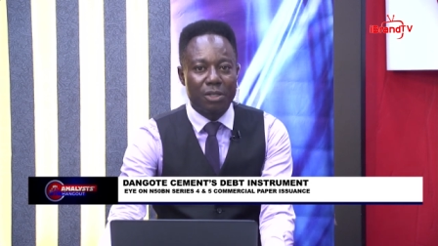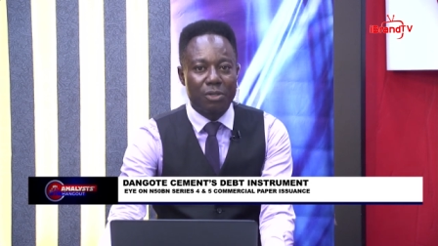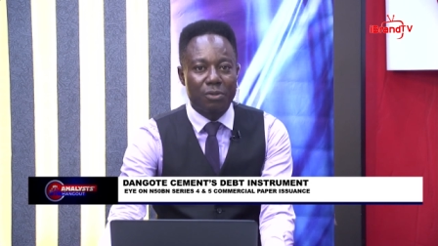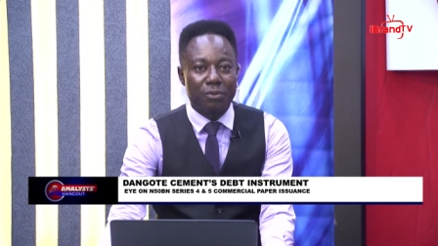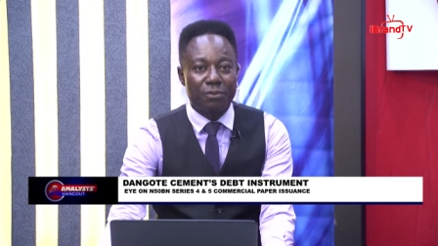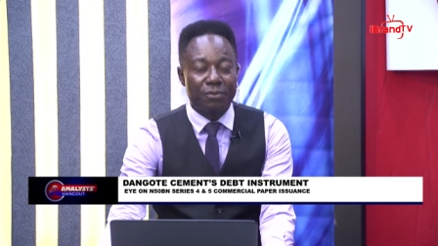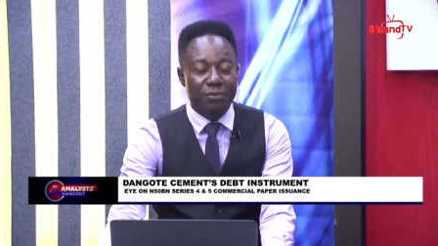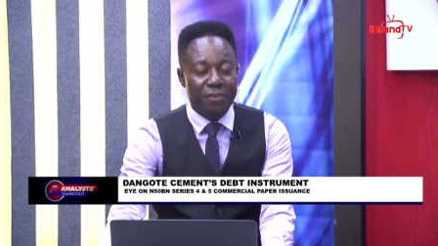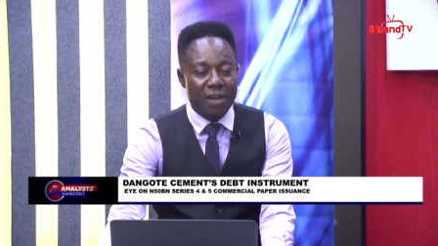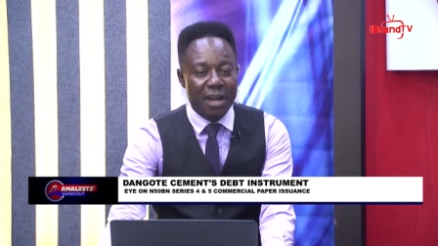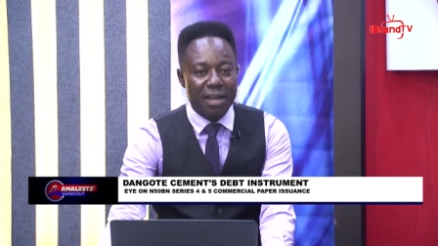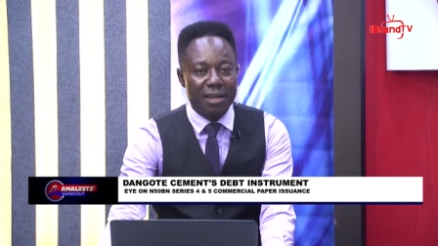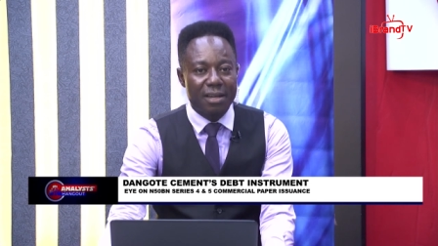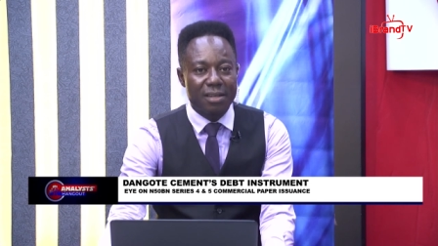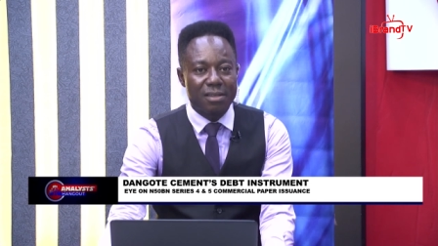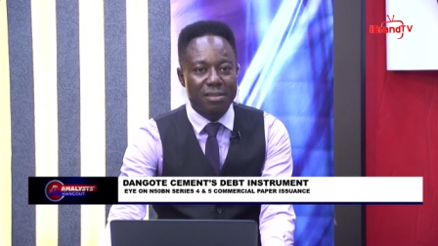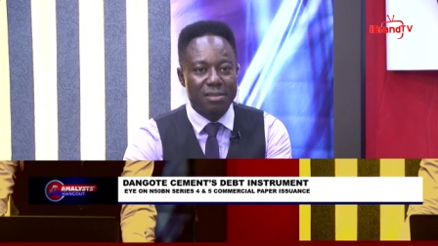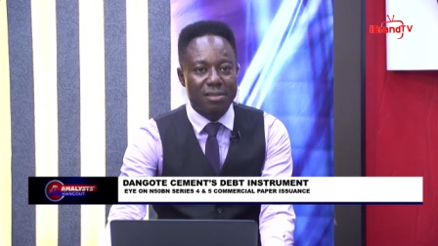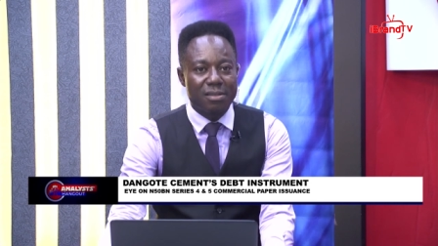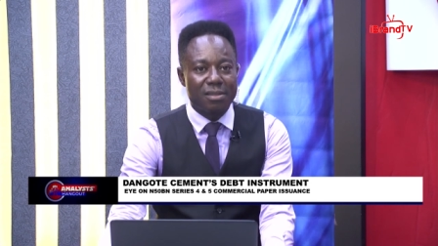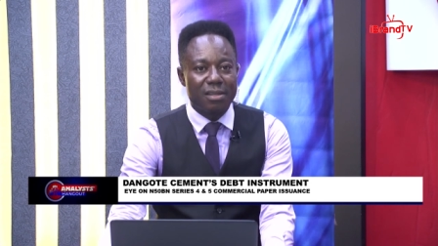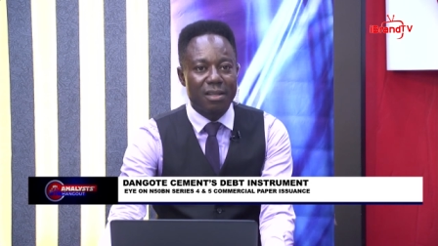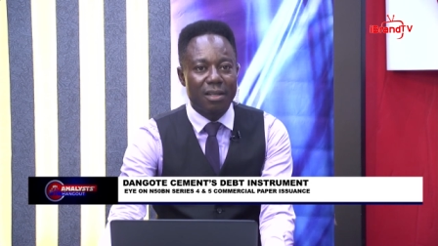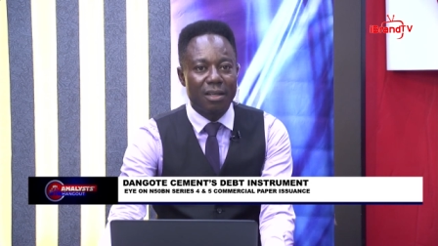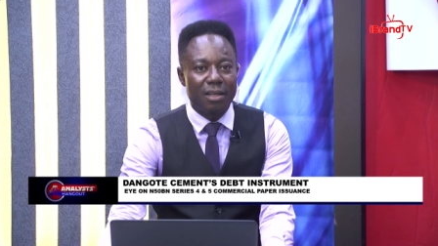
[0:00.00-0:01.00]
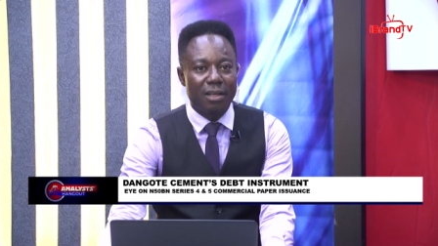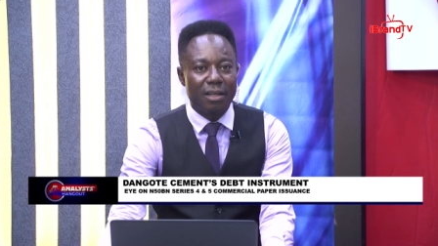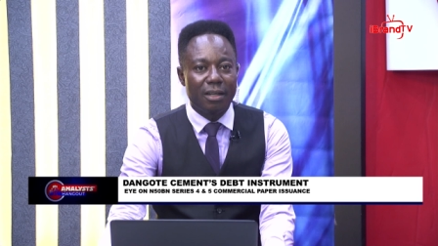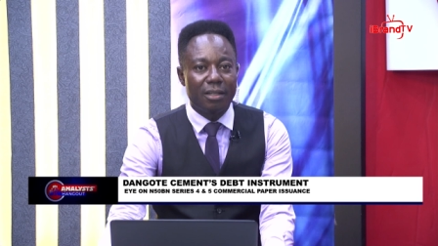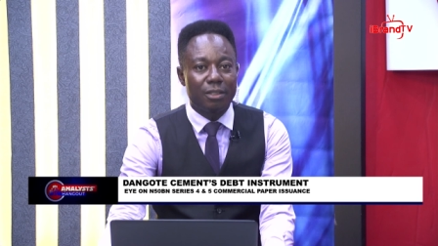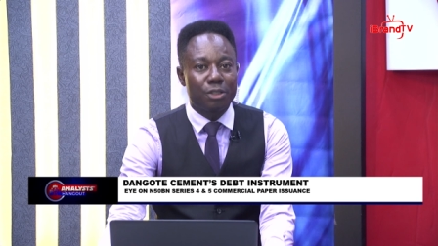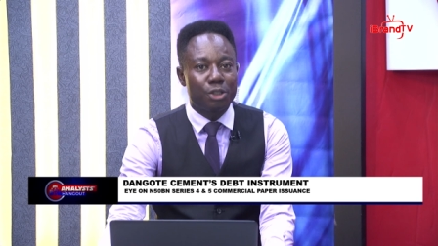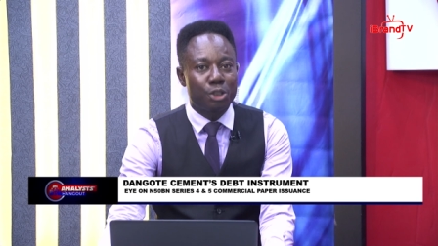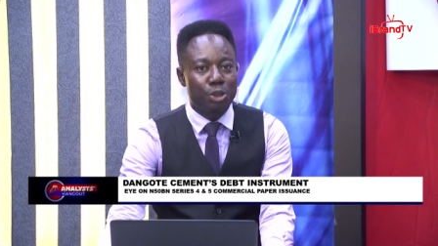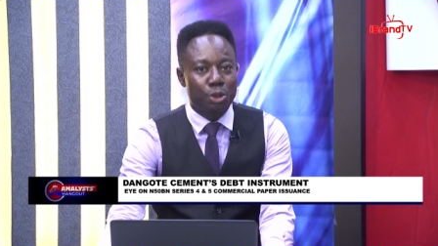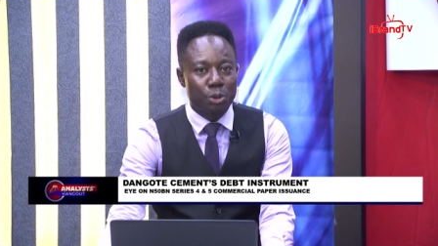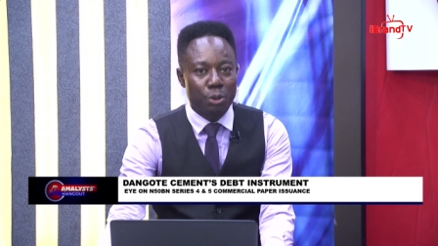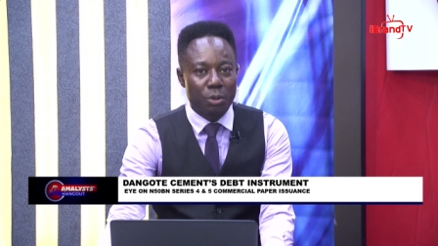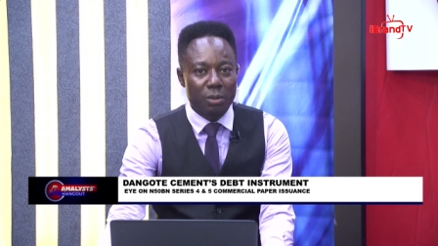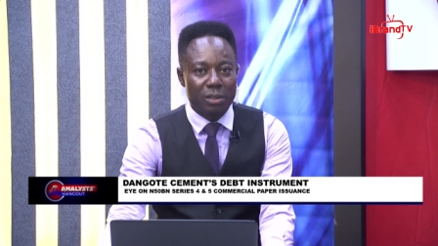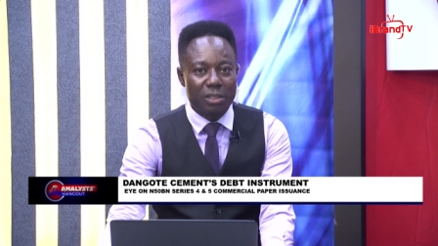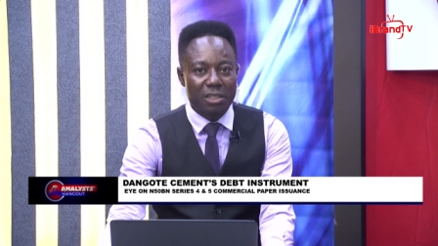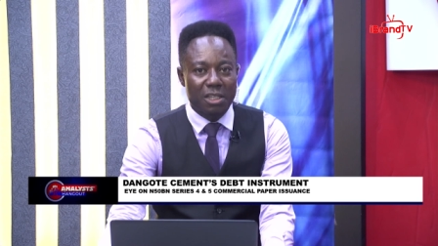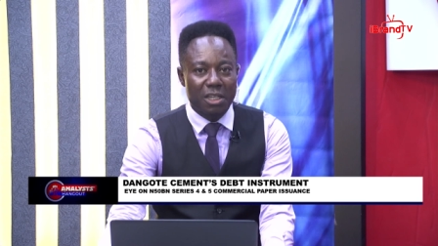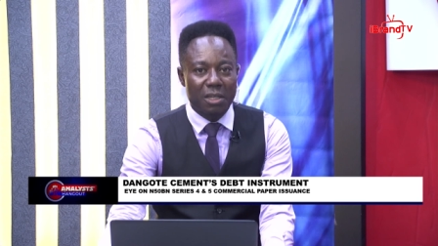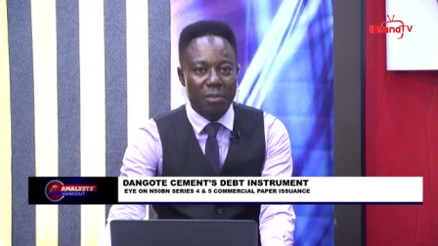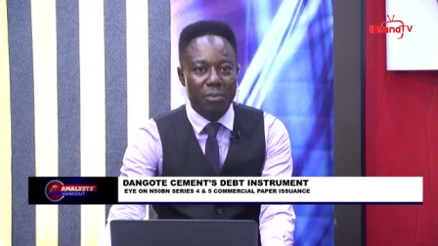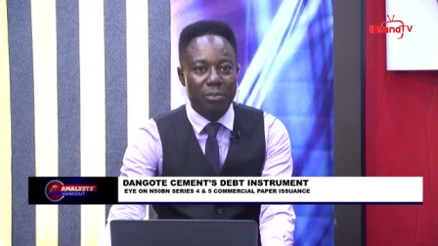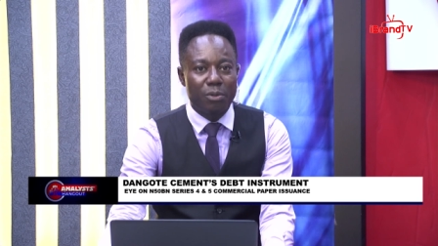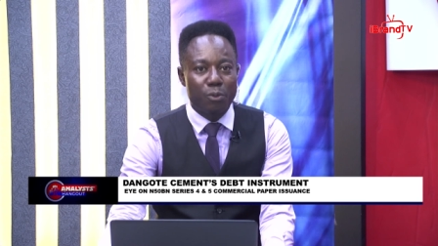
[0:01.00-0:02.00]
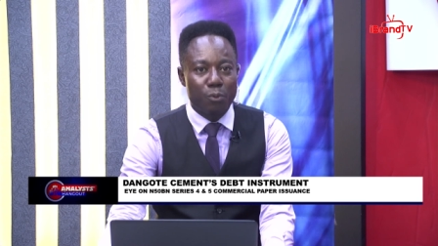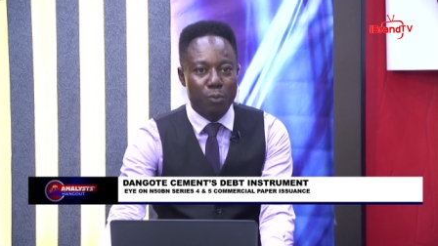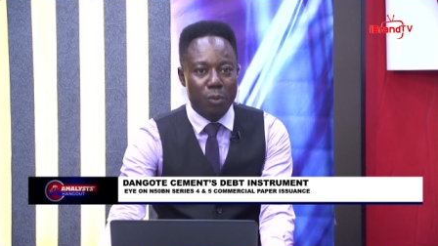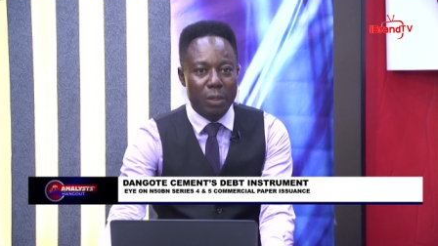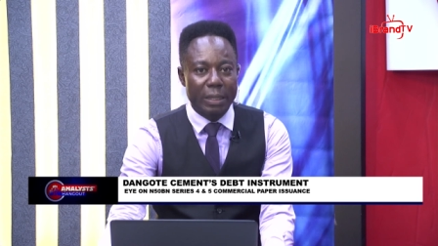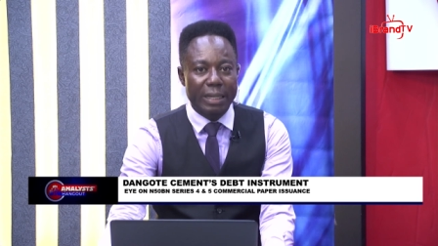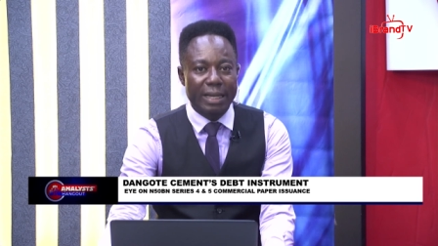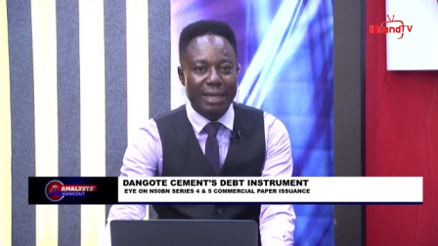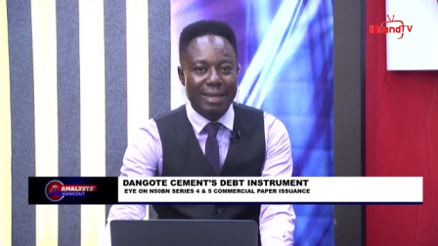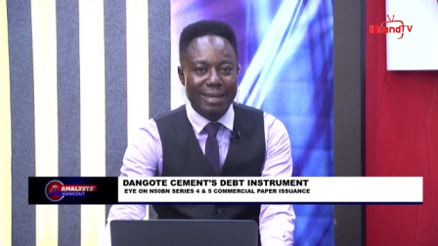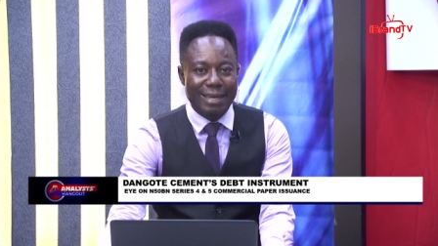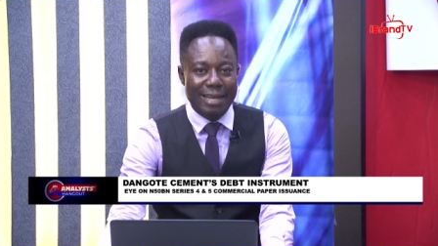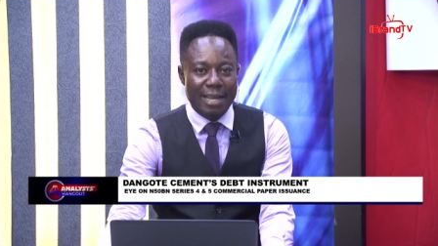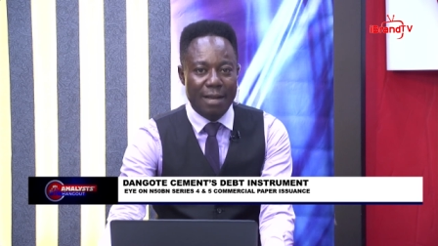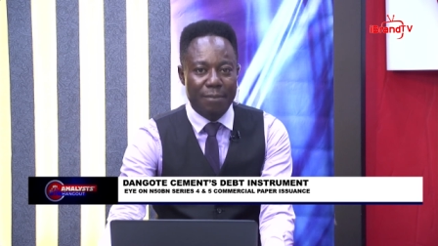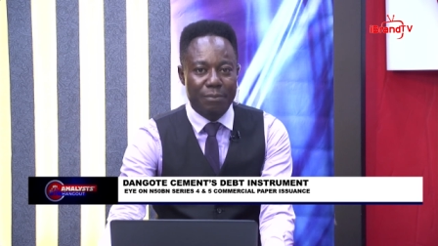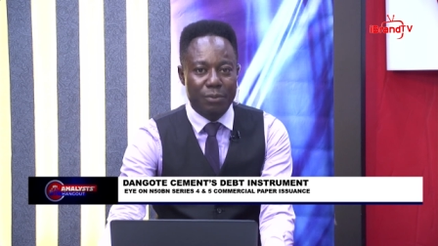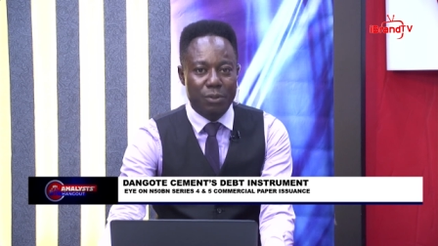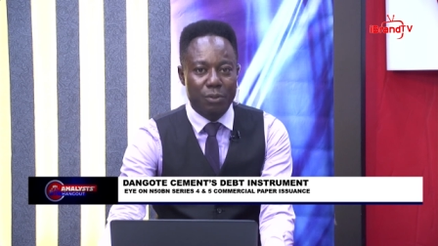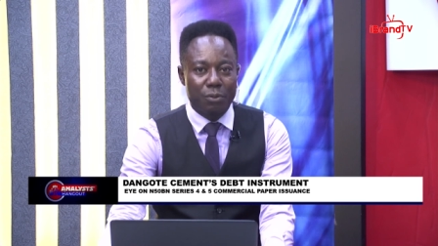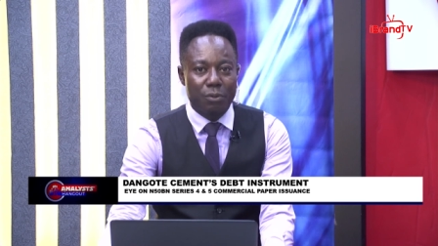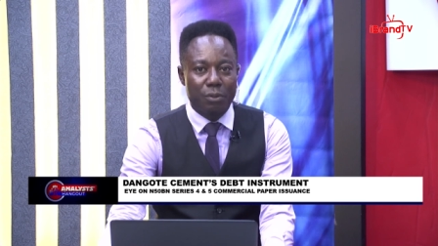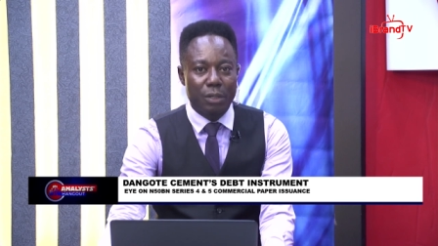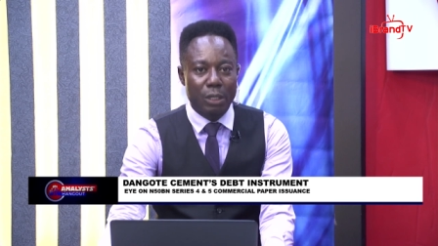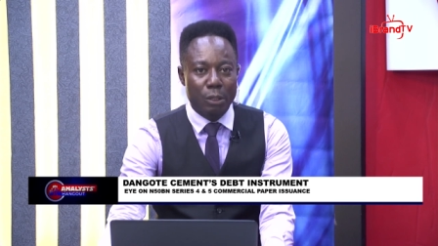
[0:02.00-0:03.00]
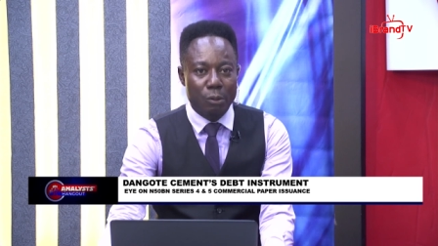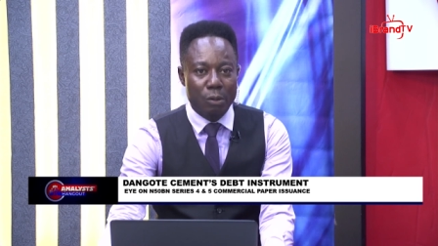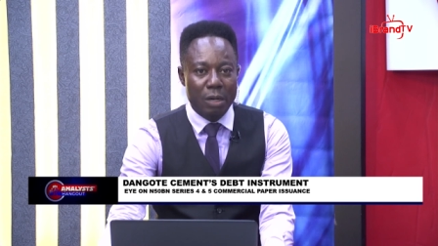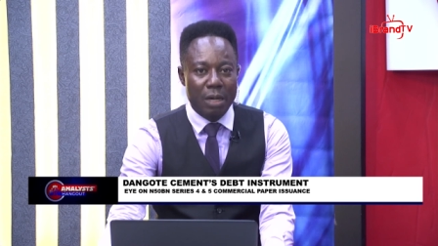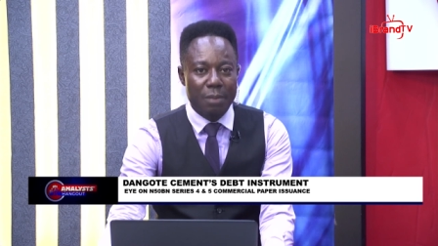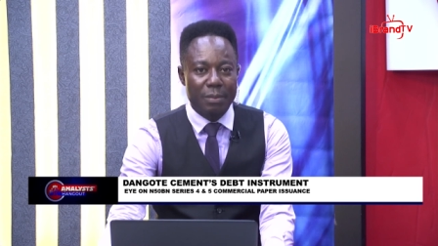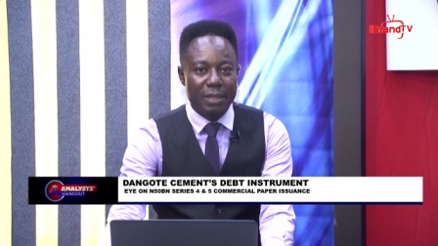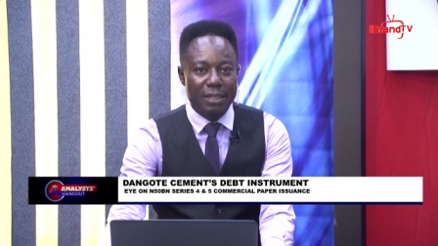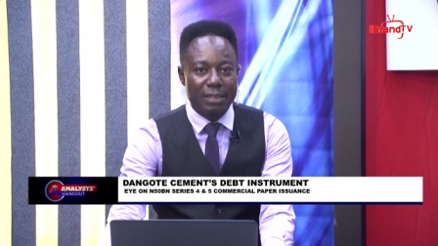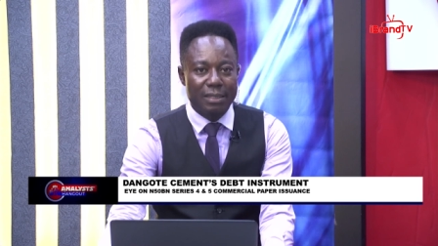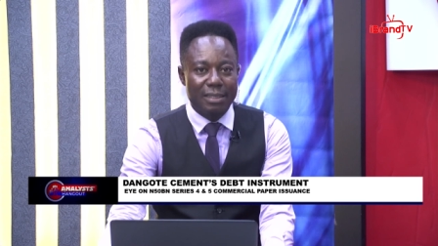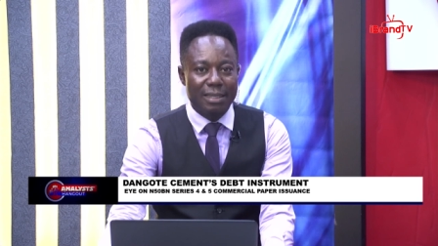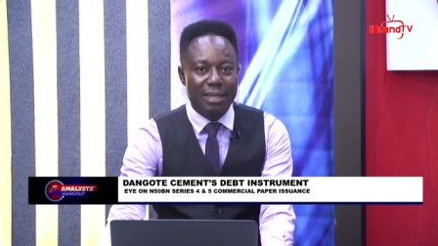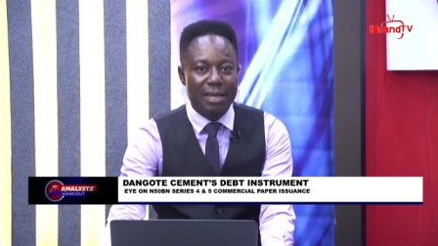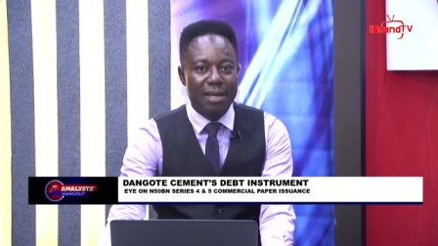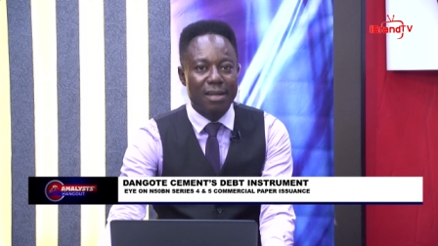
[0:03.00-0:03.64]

to finance its short-term working capital requirement